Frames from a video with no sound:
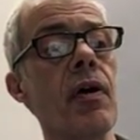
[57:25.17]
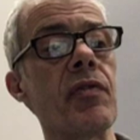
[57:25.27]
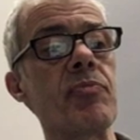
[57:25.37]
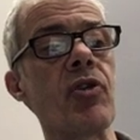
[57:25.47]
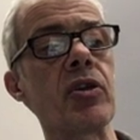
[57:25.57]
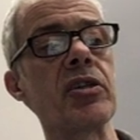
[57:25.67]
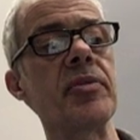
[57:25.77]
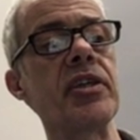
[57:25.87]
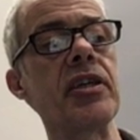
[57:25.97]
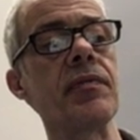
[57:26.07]
of the
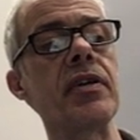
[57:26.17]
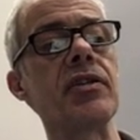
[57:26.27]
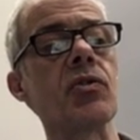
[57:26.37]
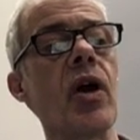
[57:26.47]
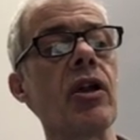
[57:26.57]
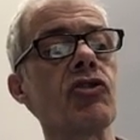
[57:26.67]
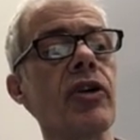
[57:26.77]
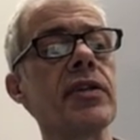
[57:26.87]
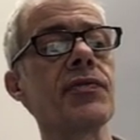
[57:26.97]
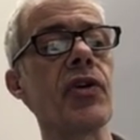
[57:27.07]
proximity of this guanylyl
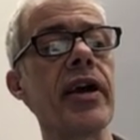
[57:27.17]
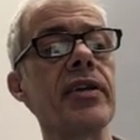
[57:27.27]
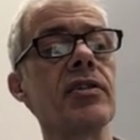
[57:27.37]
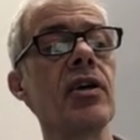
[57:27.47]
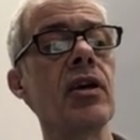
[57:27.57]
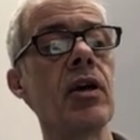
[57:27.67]
transferase